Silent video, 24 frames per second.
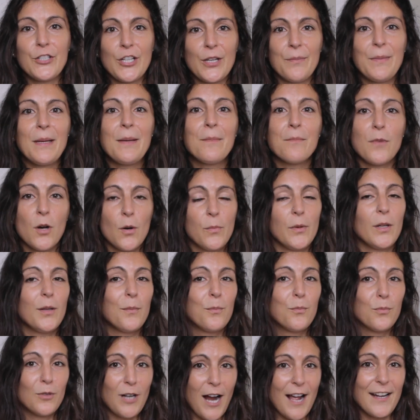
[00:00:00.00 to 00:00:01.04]
should be mobile
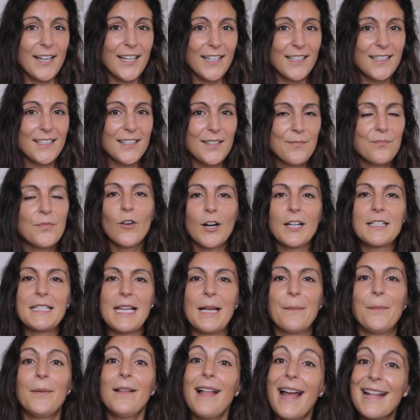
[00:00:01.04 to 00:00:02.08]
products. For
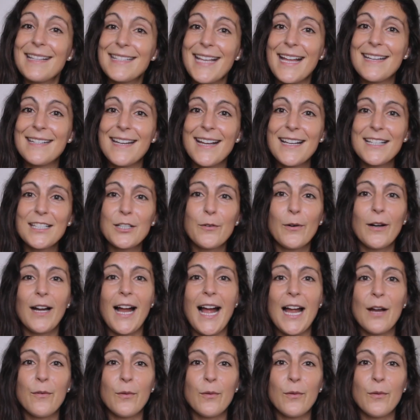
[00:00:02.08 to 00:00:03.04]
example, at Zendesk, where I